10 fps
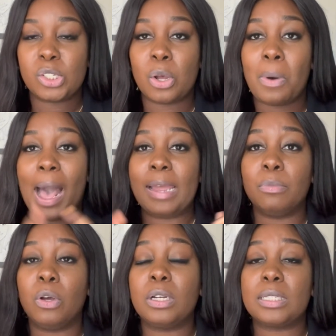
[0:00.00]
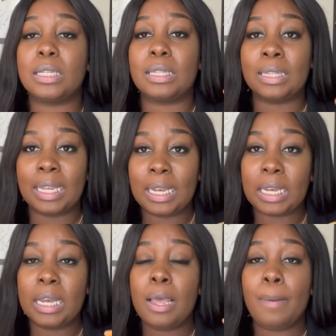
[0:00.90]
So I am going to
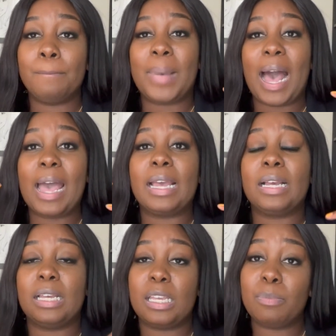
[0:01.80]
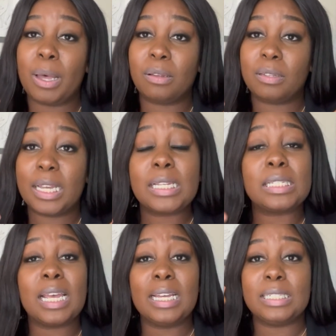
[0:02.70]
link my email
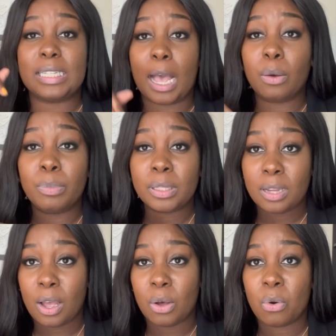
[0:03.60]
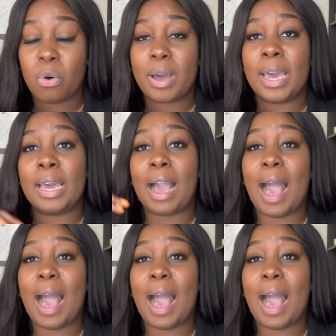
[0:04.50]
list down below, okay?